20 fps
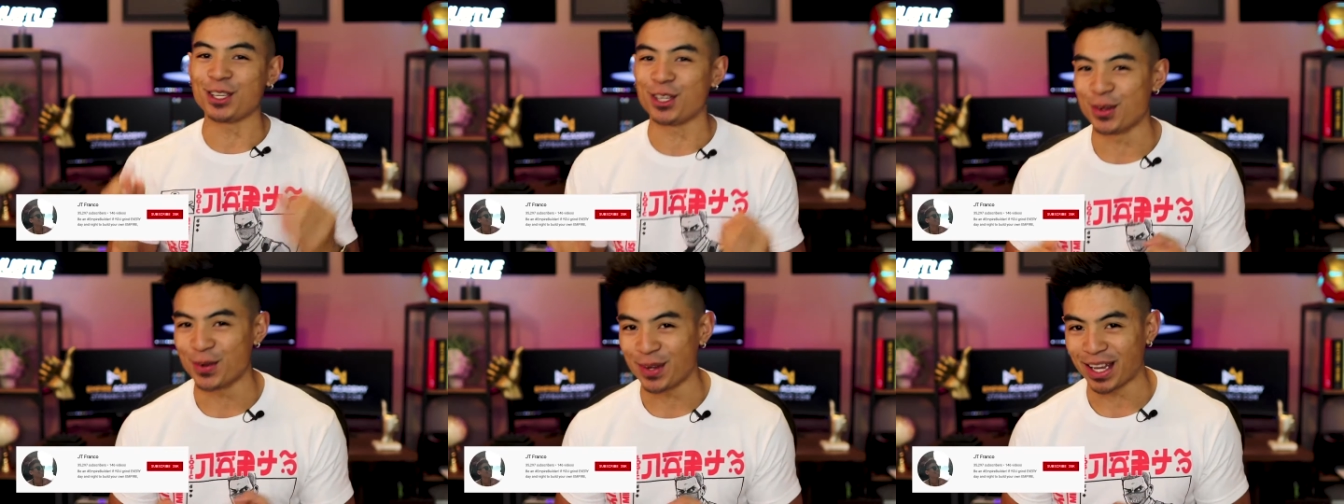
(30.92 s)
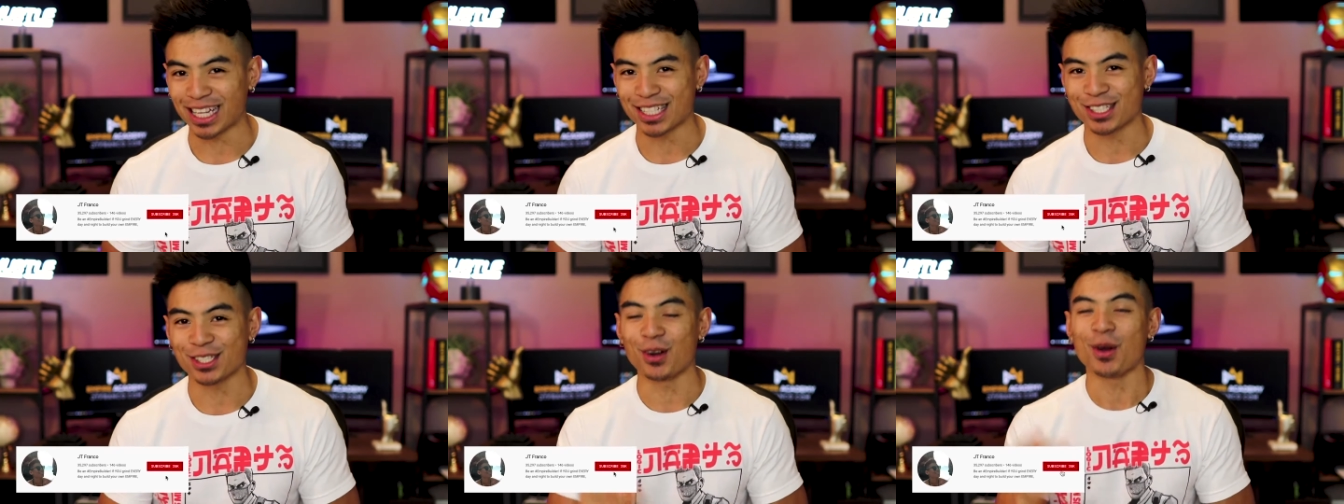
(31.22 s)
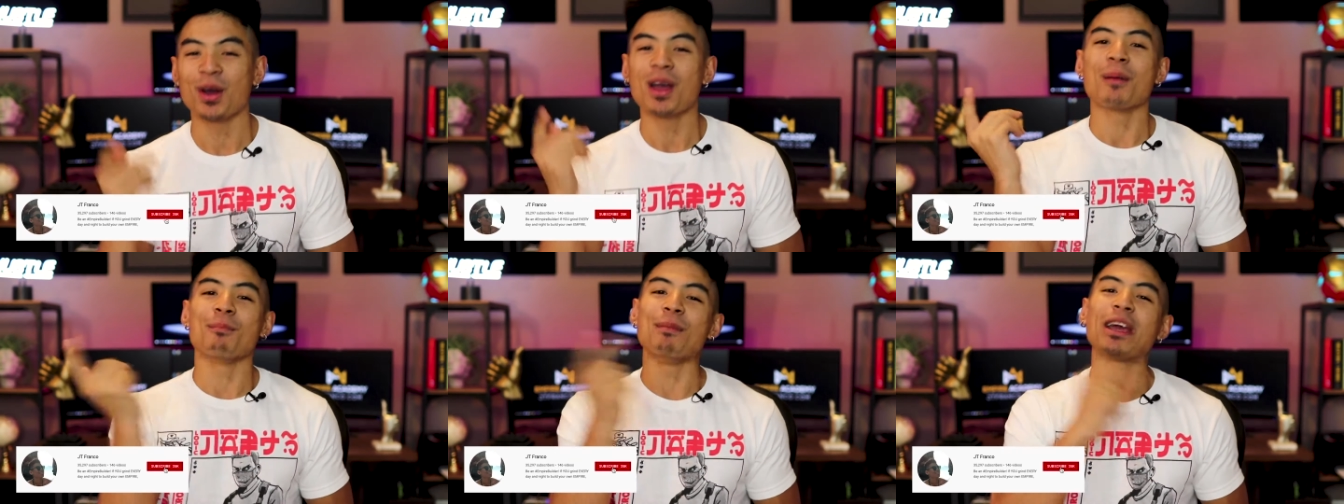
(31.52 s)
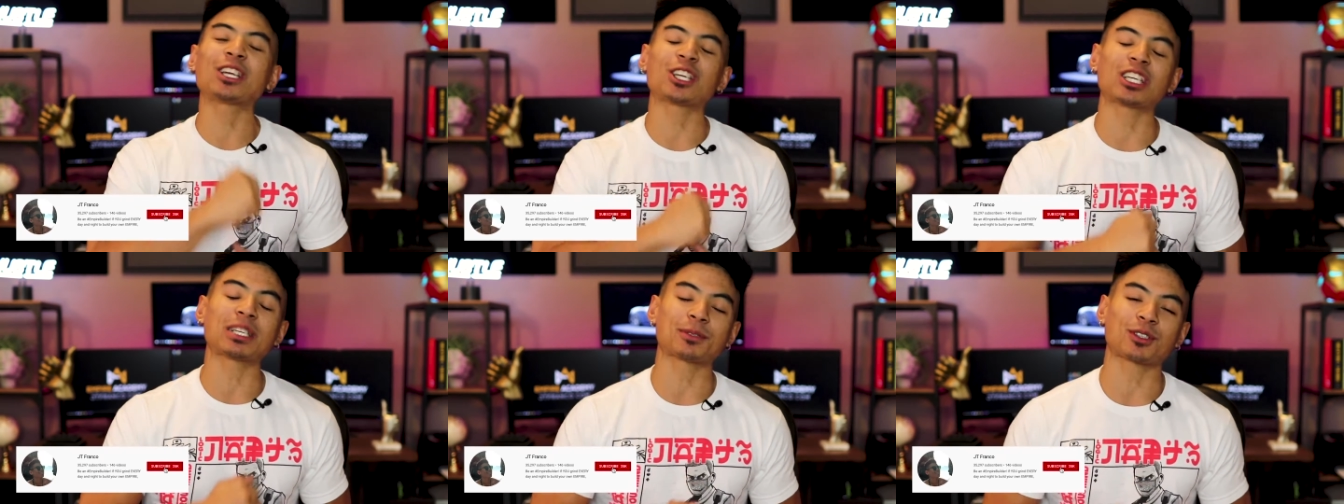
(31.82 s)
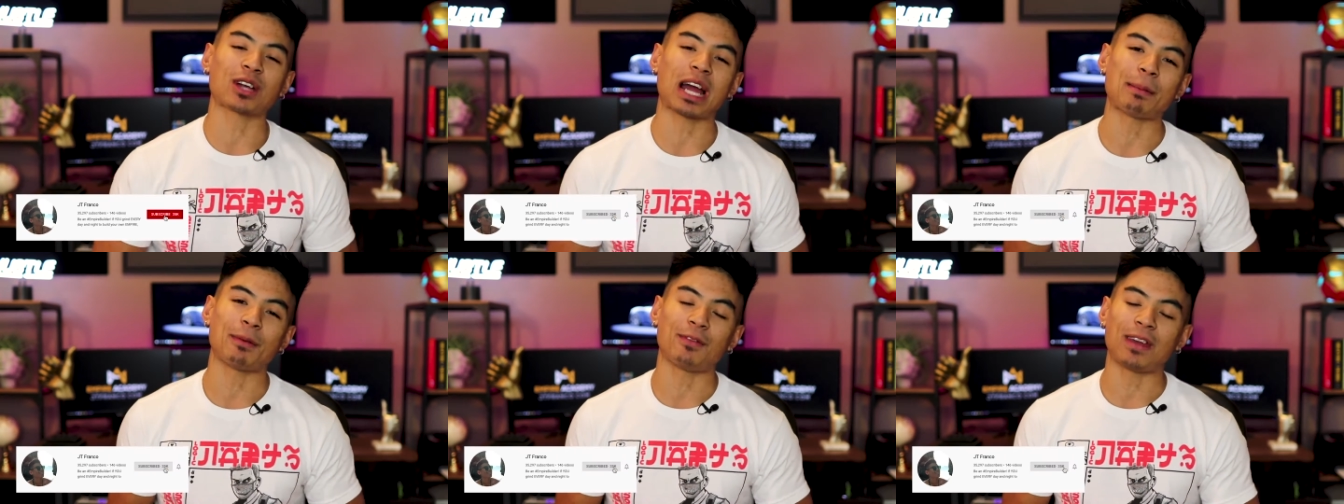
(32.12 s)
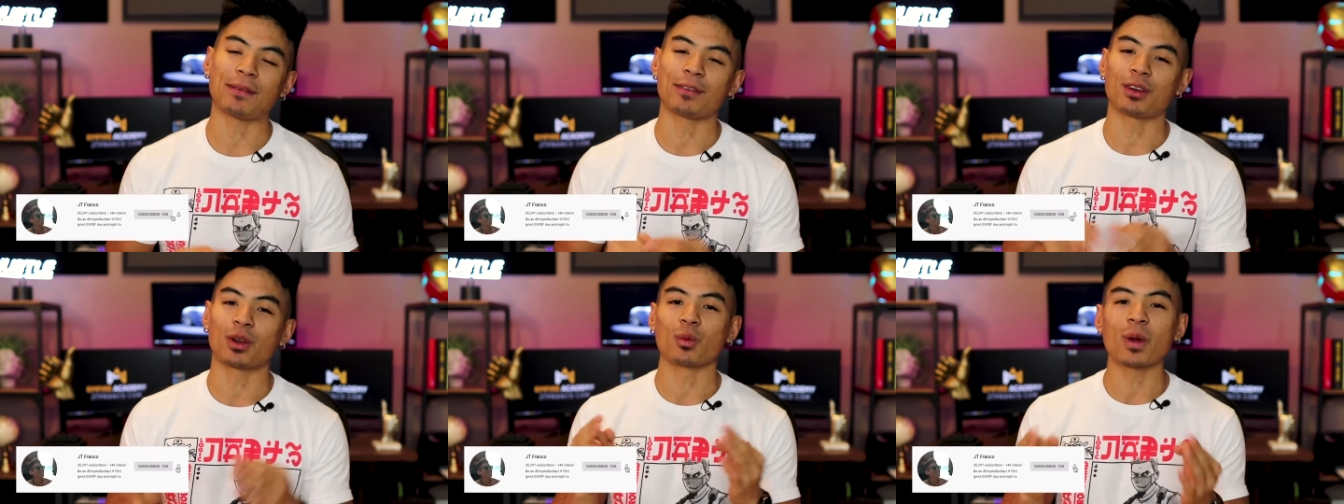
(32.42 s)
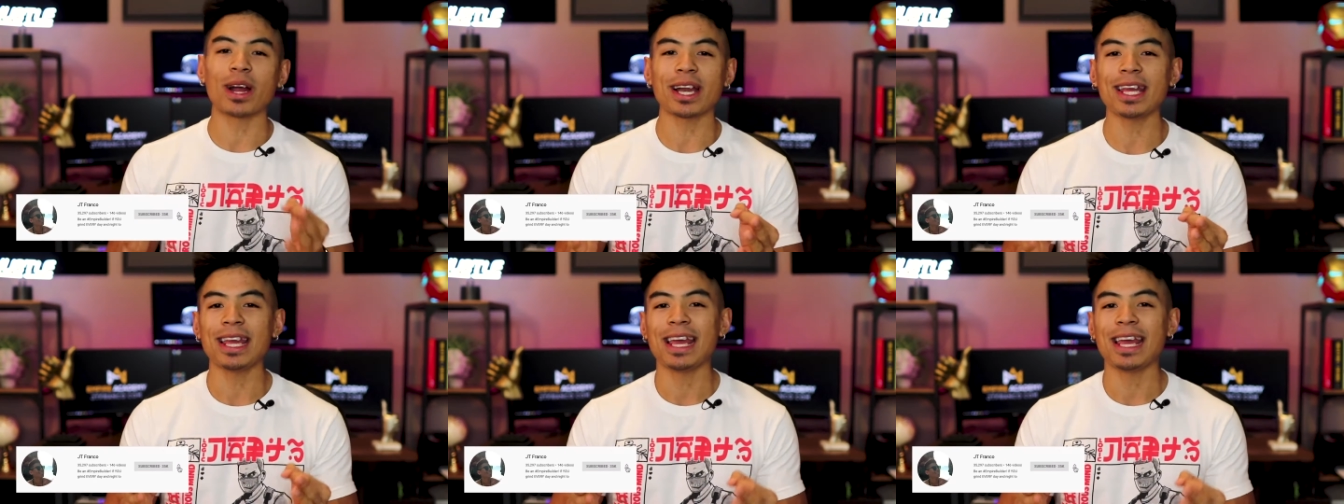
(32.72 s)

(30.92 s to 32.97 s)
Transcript: doing it. So make sure to subscribe if you haven't already.